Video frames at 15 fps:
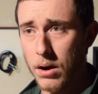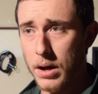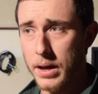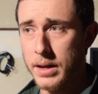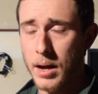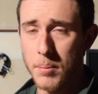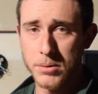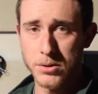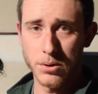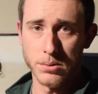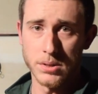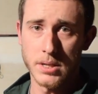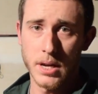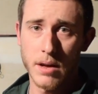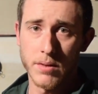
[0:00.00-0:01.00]
In
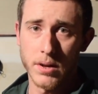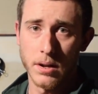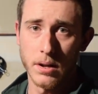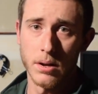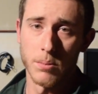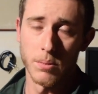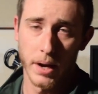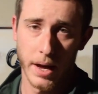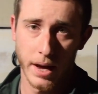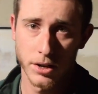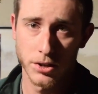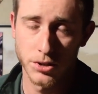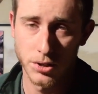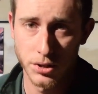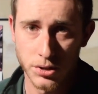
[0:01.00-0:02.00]
episode 7, when I
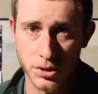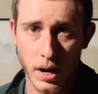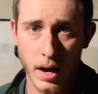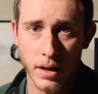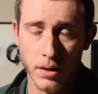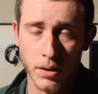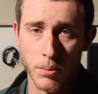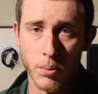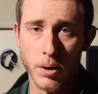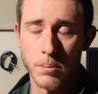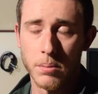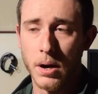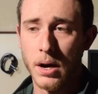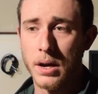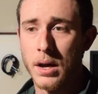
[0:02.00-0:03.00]
actually shot the one
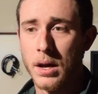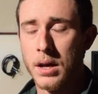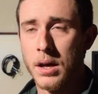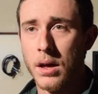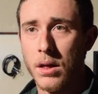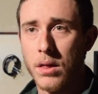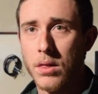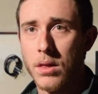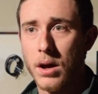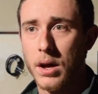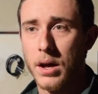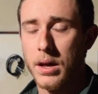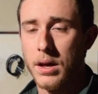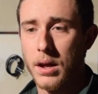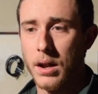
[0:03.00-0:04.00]
buck,
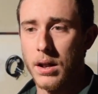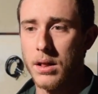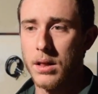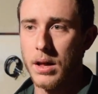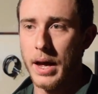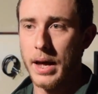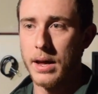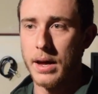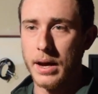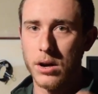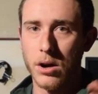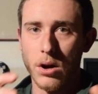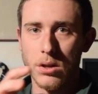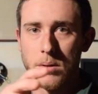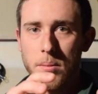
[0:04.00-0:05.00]
I
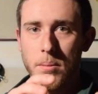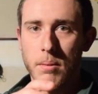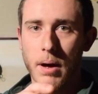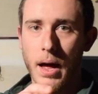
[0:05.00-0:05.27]
called him